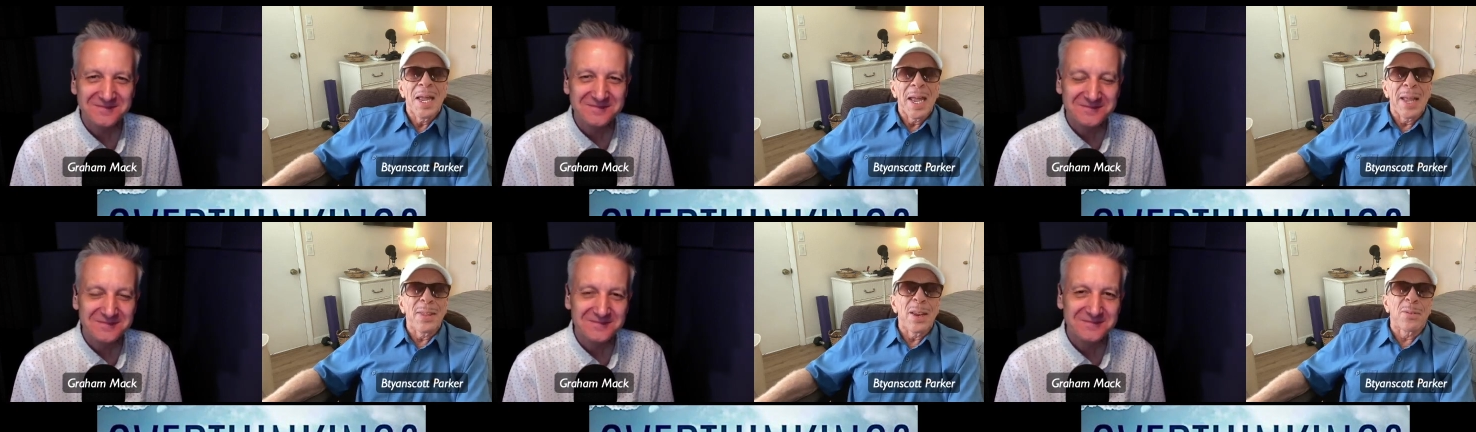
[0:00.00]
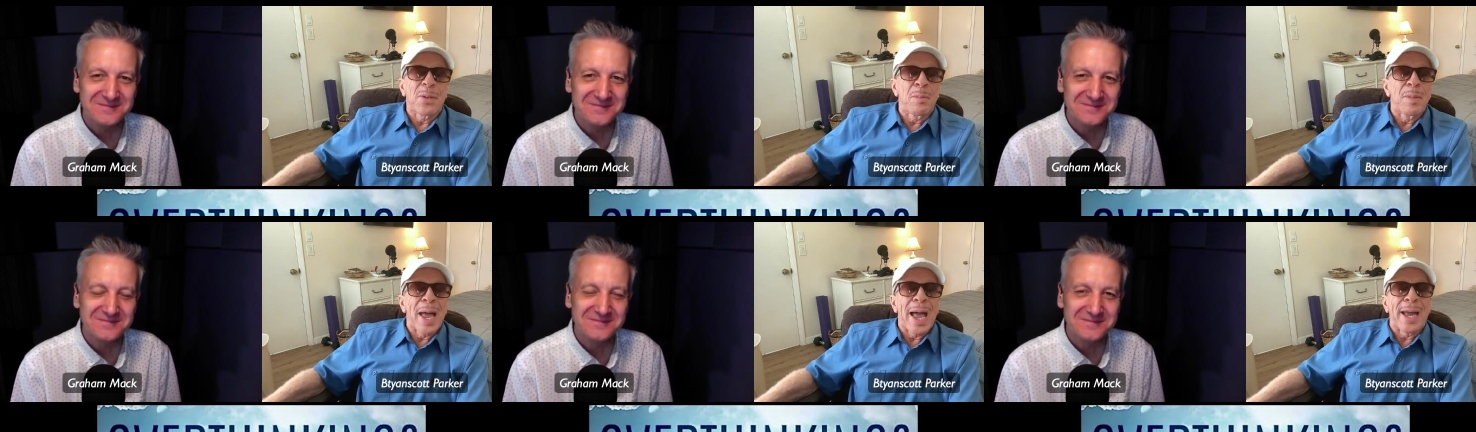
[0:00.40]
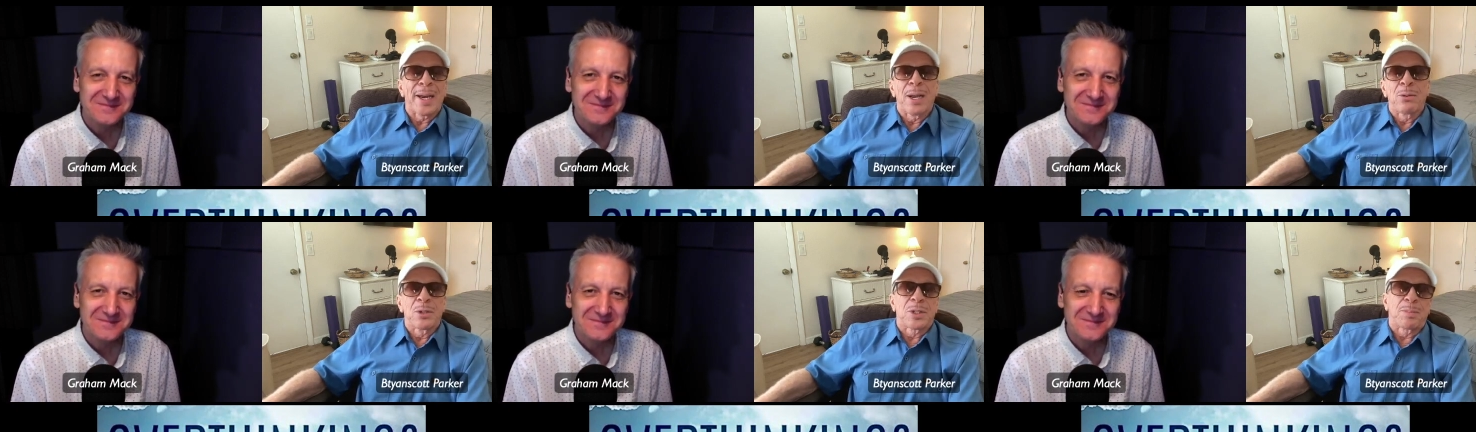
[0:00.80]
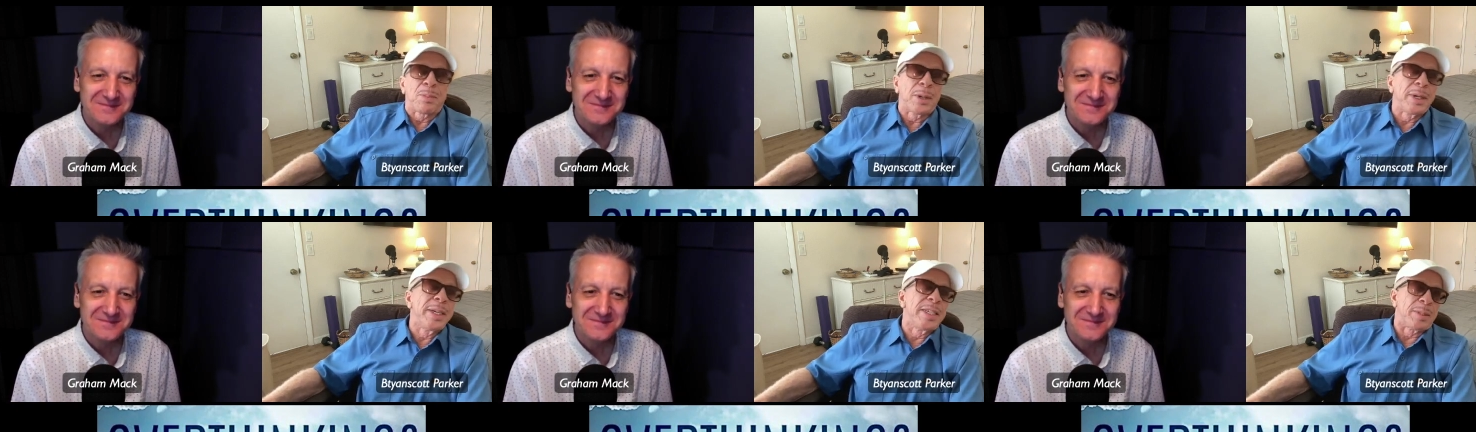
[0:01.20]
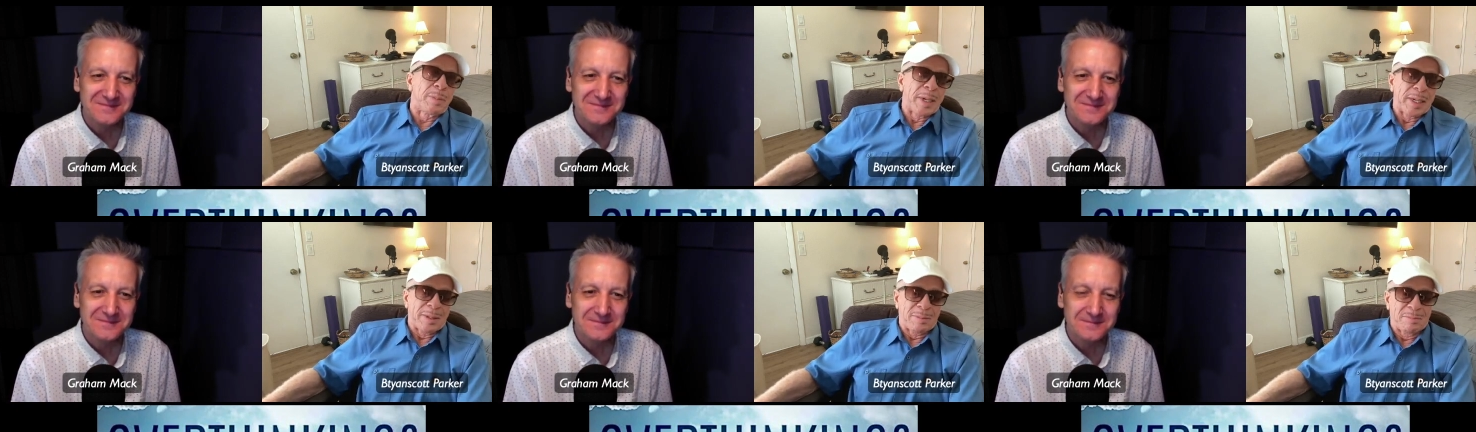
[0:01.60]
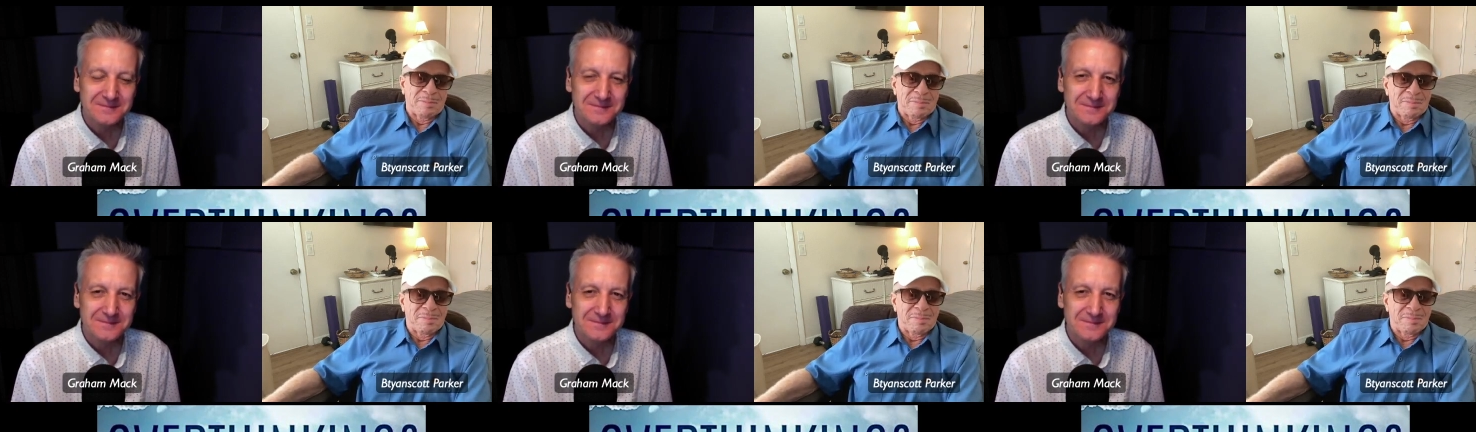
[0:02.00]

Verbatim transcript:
Speaker 1: And then from that, it was policeman.